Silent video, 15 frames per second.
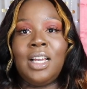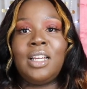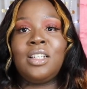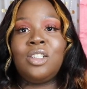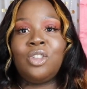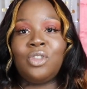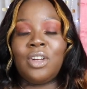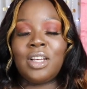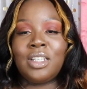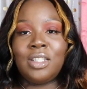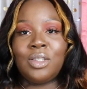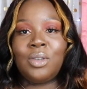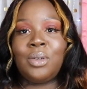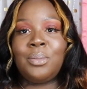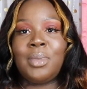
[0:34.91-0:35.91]
and
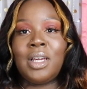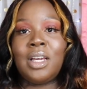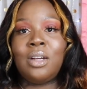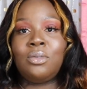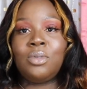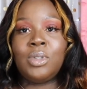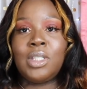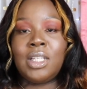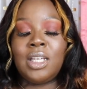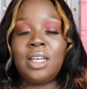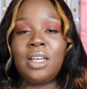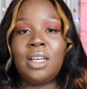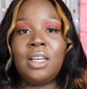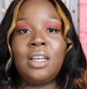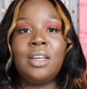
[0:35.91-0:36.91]
drugstore makeup
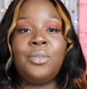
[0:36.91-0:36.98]
routine.